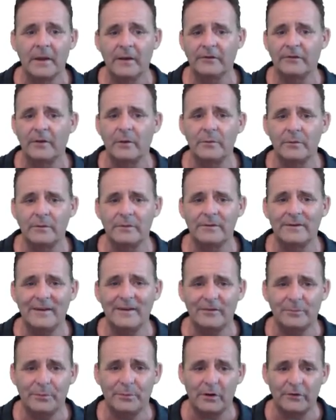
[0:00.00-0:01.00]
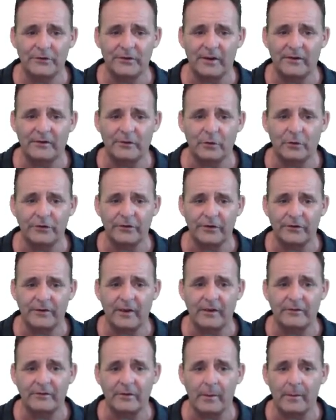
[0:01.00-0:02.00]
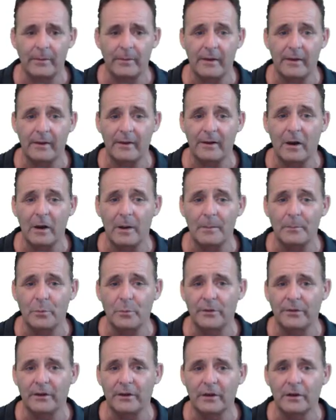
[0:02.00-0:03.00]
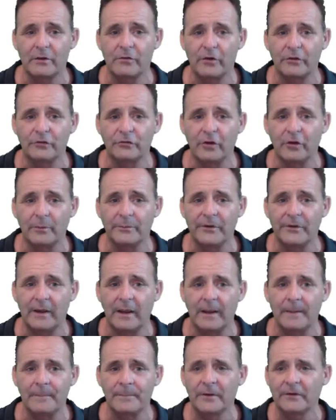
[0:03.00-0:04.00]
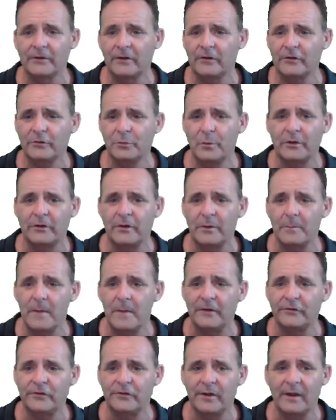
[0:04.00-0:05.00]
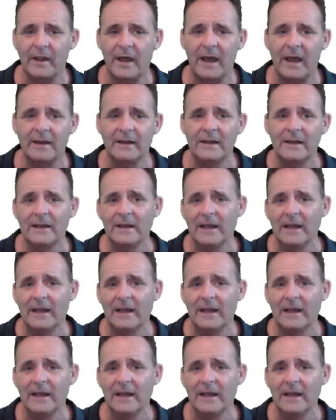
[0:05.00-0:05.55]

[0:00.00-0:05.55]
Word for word: So this process also sets that up with the cron jobs here. So I just wanted to mention that.